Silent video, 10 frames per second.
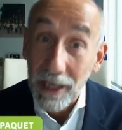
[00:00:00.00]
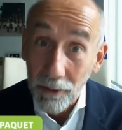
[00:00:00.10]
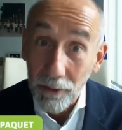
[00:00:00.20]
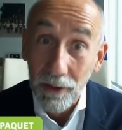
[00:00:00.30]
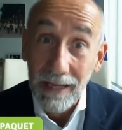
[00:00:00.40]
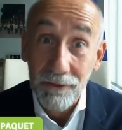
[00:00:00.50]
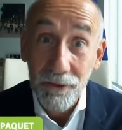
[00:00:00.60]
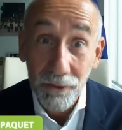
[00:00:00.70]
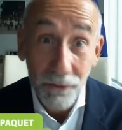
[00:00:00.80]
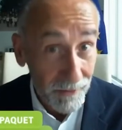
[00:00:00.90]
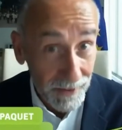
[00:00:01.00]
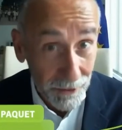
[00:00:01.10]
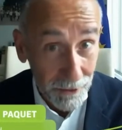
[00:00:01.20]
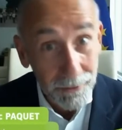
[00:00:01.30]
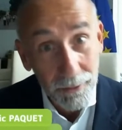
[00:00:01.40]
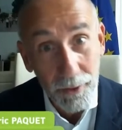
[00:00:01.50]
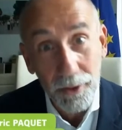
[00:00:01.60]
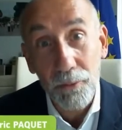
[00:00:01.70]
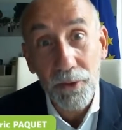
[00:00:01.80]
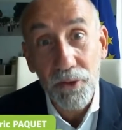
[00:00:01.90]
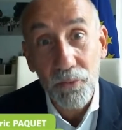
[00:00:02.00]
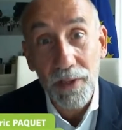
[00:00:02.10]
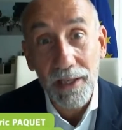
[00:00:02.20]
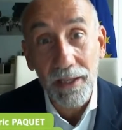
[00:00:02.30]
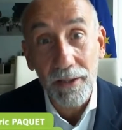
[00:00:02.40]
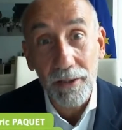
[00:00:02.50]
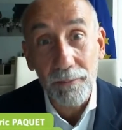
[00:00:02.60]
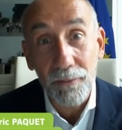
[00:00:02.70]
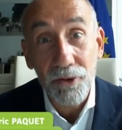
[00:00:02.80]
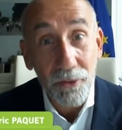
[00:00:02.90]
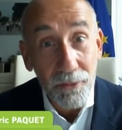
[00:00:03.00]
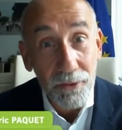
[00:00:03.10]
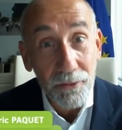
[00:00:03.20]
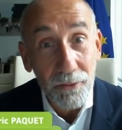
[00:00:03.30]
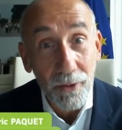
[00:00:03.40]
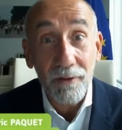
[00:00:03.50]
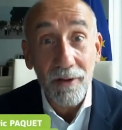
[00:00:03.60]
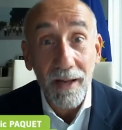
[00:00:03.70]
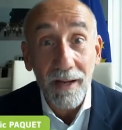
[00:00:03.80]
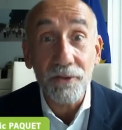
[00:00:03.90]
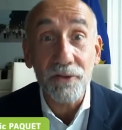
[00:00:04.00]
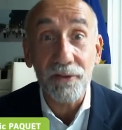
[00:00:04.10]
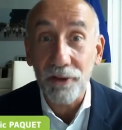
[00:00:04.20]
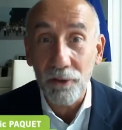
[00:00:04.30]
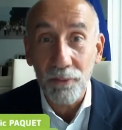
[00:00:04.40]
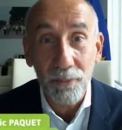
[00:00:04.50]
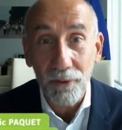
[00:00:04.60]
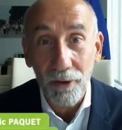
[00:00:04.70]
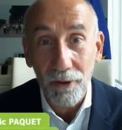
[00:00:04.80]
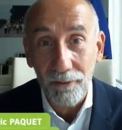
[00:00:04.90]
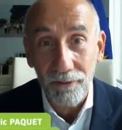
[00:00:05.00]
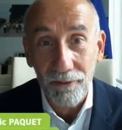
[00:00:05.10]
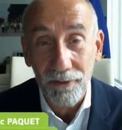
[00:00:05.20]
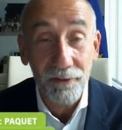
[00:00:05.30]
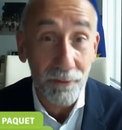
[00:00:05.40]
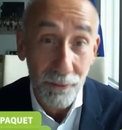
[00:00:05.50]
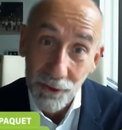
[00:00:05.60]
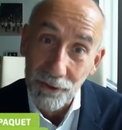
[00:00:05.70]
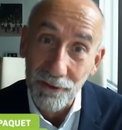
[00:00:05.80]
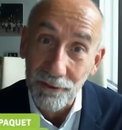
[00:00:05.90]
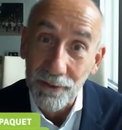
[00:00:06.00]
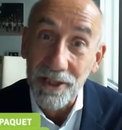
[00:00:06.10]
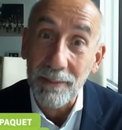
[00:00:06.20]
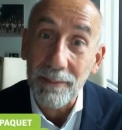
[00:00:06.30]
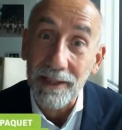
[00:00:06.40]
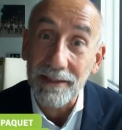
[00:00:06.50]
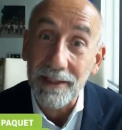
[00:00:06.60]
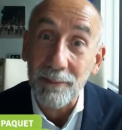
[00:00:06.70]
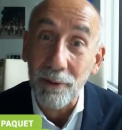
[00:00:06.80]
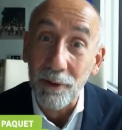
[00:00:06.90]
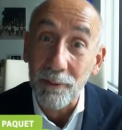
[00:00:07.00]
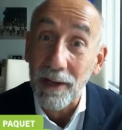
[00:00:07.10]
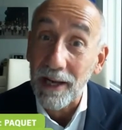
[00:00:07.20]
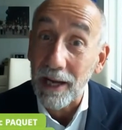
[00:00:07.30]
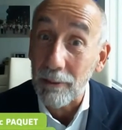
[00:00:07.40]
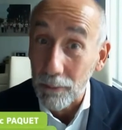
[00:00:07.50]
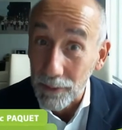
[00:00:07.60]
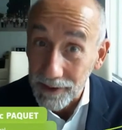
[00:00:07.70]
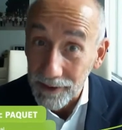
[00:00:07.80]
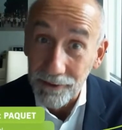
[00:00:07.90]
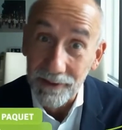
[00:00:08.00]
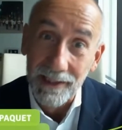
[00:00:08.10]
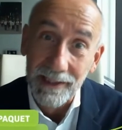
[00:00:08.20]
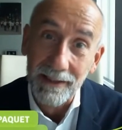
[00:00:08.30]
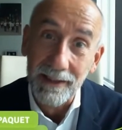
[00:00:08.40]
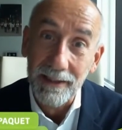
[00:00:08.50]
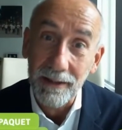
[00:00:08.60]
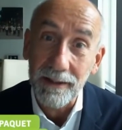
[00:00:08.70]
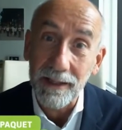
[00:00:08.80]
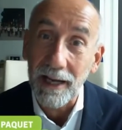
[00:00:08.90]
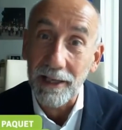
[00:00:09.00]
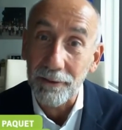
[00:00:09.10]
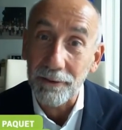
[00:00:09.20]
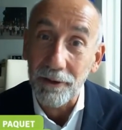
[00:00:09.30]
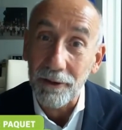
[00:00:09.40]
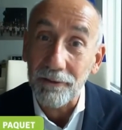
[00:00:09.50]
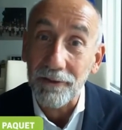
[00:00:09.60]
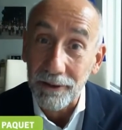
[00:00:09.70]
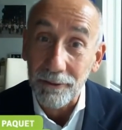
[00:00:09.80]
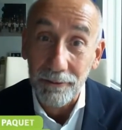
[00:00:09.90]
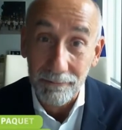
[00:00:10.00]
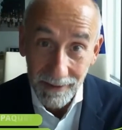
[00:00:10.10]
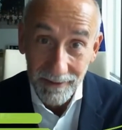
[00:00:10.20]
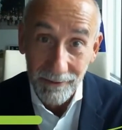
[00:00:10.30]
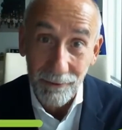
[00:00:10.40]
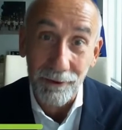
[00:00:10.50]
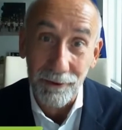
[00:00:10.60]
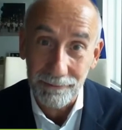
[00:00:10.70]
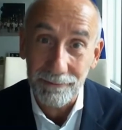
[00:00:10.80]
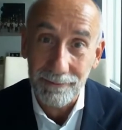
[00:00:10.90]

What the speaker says: now have a short video which will show you the large scope of solutions which are being deployed by our winner today, the island of Hierro. Let's have a look.